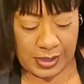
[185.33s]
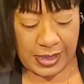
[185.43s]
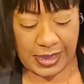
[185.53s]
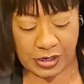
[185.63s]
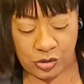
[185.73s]

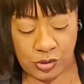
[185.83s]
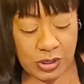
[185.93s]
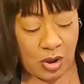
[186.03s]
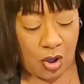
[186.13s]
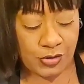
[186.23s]
And you
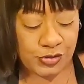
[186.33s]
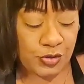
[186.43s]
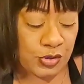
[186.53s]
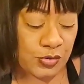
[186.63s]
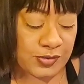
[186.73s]
can also
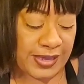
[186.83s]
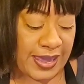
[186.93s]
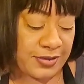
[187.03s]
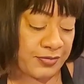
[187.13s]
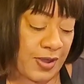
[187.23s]
use
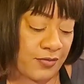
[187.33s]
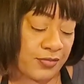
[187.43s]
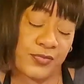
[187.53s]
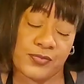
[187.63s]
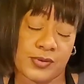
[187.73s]
cake flour
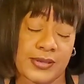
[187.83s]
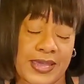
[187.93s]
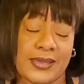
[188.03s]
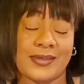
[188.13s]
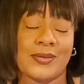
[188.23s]

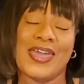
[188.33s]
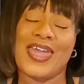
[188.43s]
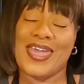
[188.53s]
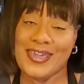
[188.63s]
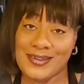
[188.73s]

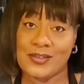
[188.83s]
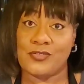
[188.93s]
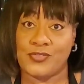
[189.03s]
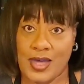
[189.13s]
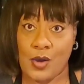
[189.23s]

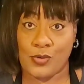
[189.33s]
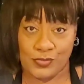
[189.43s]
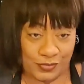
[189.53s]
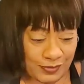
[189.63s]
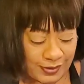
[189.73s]

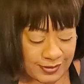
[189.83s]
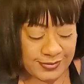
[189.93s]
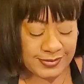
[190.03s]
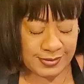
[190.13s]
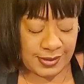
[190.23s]
for
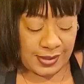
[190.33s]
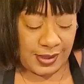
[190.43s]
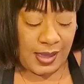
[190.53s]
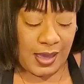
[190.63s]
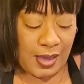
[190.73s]
this.
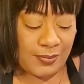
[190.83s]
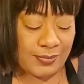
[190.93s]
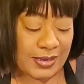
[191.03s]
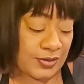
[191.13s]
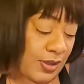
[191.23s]

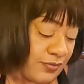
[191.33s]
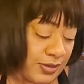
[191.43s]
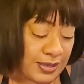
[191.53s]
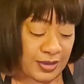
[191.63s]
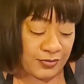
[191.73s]
I don't have any
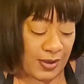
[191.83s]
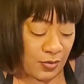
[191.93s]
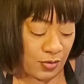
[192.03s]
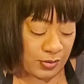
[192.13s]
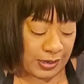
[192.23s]
cake
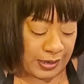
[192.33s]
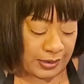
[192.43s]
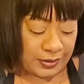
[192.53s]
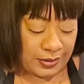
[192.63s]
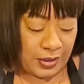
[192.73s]
flour on
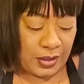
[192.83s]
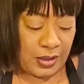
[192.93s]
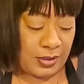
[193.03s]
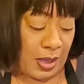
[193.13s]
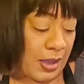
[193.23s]
hand.
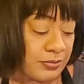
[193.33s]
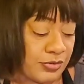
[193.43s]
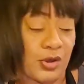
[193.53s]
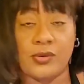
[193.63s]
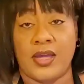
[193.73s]
I
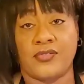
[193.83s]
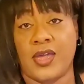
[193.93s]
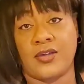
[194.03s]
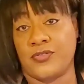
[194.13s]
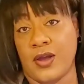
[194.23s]
don't have
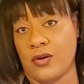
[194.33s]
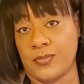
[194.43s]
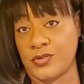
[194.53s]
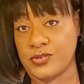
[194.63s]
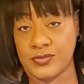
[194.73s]
cake flour
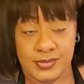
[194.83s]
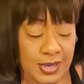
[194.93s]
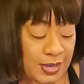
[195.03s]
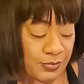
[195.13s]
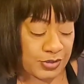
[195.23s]
most of the
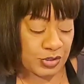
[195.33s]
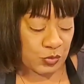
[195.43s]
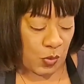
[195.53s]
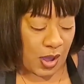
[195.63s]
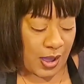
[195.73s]
time, which is
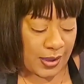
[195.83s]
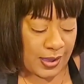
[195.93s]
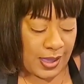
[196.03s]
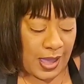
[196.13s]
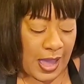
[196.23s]

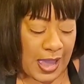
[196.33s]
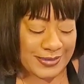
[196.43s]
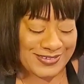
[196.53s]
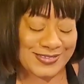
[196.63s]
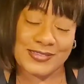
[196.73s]
why I
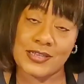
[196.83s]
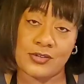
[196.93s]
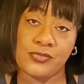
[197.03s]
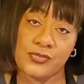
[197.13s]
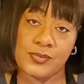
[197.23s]

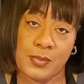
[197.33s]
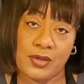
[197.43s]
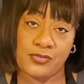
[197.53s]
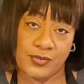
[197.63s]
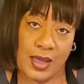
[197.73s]
sift my
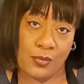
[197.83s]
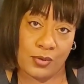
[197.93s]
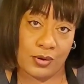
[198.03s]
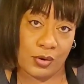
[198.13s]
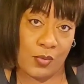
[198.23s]

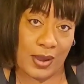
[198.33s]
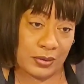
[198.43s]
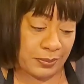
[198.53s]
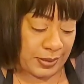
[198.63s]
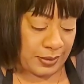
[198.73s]
flour quite a
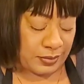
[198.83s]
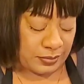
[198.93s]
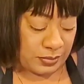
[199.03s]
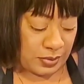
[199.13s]
bit.